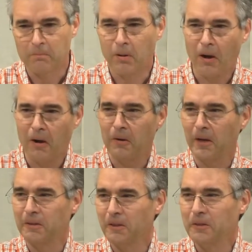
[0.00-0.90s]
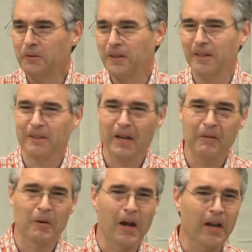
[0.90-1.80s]
Paul and Luke, they
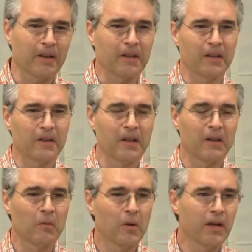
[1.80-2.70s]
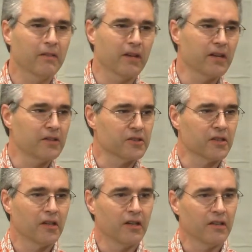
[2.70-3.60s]
write in a way that is
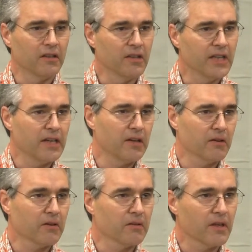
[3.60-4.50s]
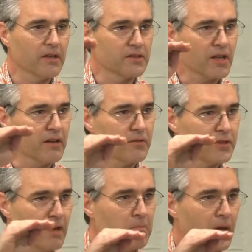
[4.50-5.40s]
linear, that is kind of
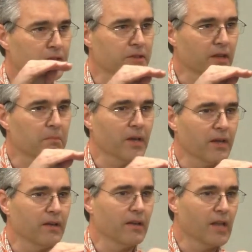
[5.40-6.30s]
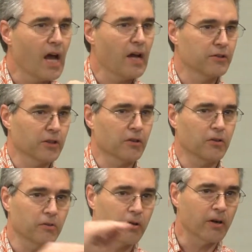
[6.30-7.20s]
step by step and
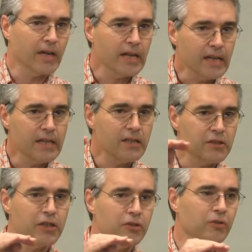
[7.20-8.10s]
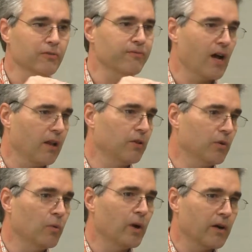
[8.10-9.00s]
logical. They're easy to
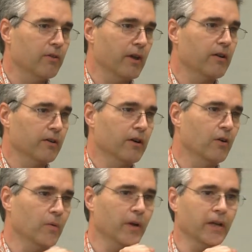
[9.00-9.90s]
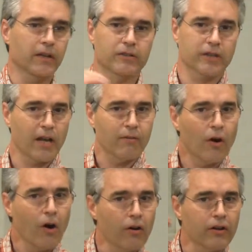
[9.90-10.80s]
follow where they're going. It's kind of
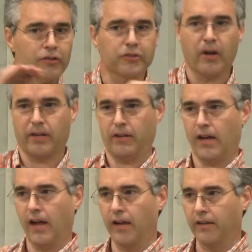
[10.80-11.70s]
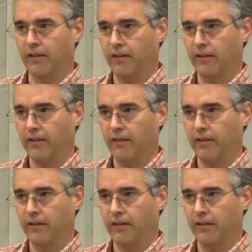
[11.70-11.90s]
all in a straight line.